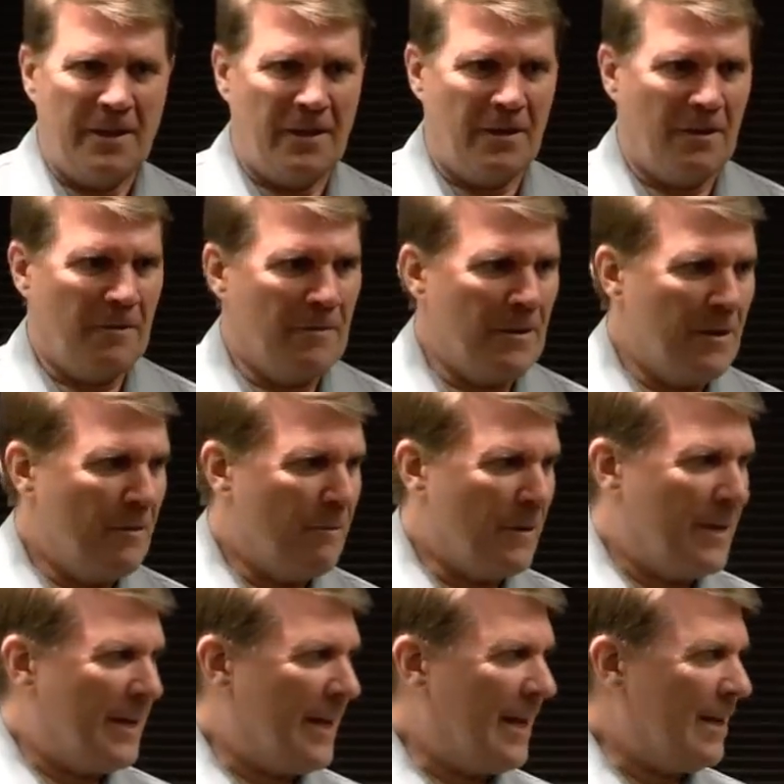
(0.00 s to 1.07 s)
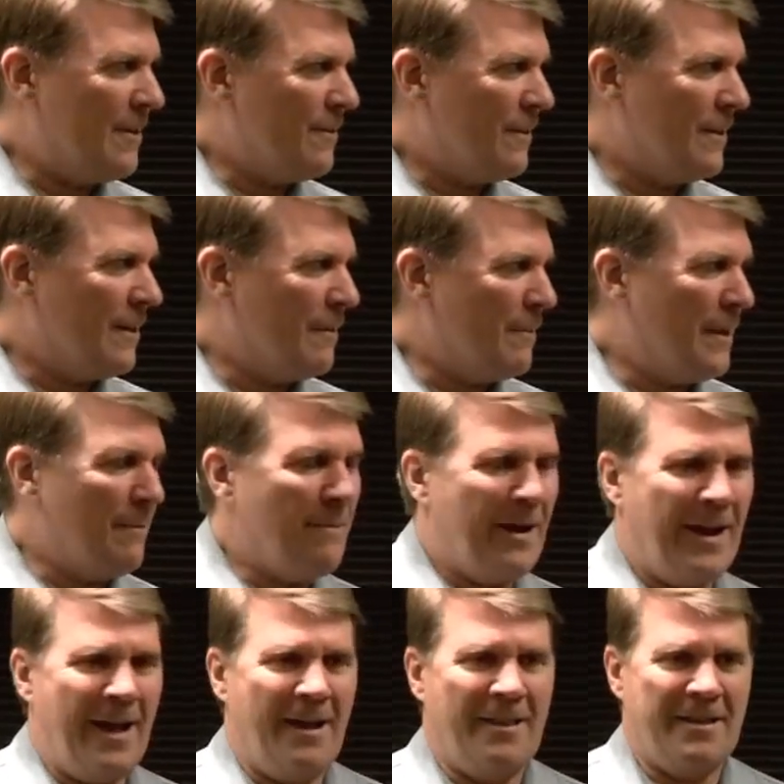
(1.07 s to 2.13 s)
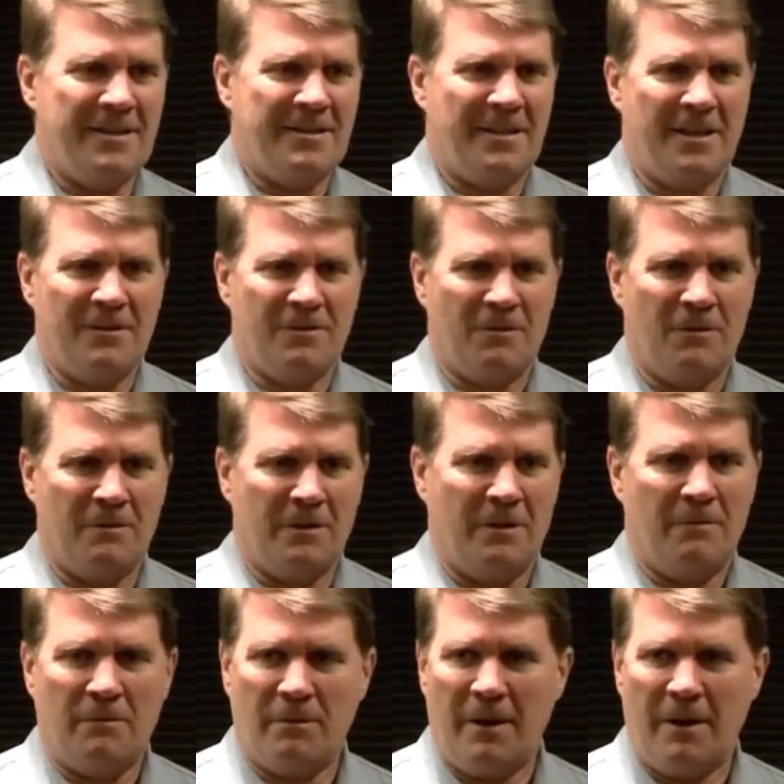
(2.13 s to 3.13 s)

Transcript: You know, we're going to get into a little bit about how these things are, you know,